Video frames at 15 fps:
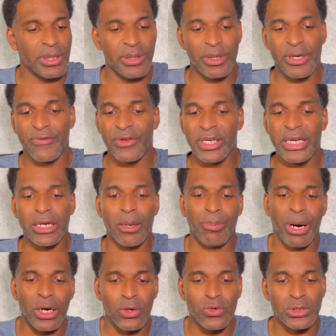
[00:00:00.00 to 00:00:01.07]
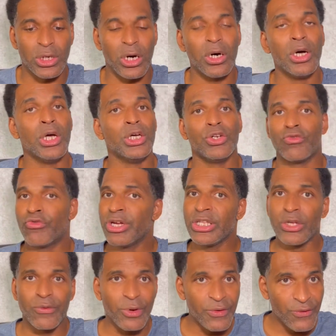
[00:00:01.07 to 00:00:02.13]
if you get a Pot Hotel, read
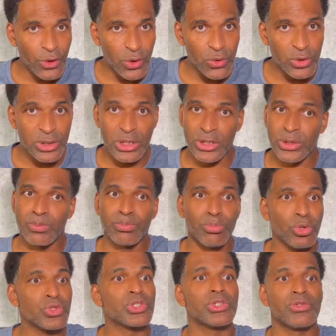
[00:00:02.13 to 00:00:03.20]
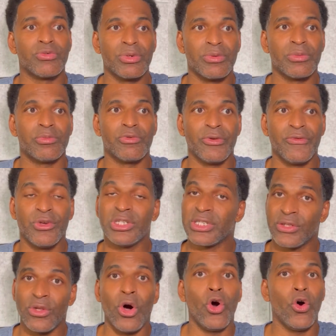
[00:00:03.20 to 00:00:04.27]
the reviews, because most of the reviews,
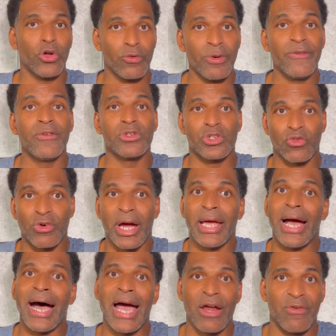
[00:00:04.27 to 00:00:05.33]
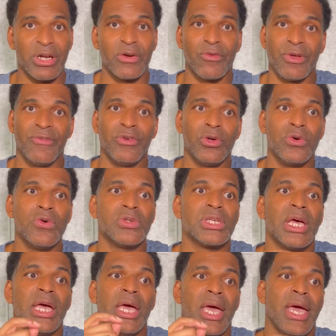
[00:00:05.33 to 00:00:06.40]
and not all the reviews are right. I read the reviews,
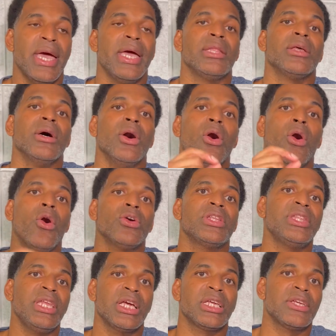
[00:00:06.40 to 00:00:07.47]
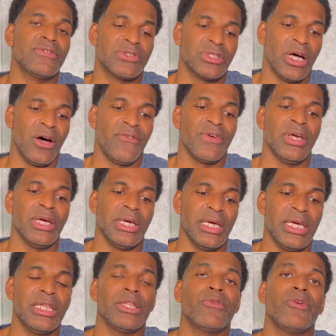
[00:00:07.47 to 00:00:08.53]
and all the negative stuff
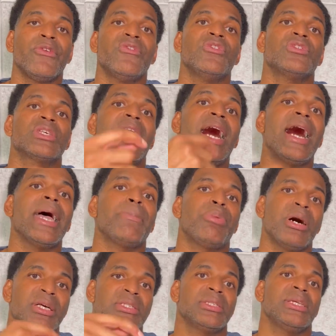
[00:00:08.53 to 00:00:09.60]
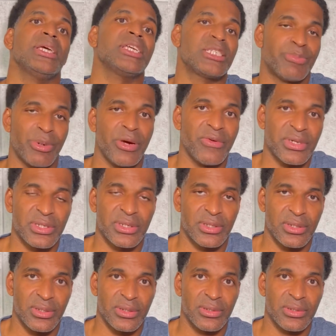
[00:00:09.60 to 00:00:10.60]
in the reviews I personally experienced.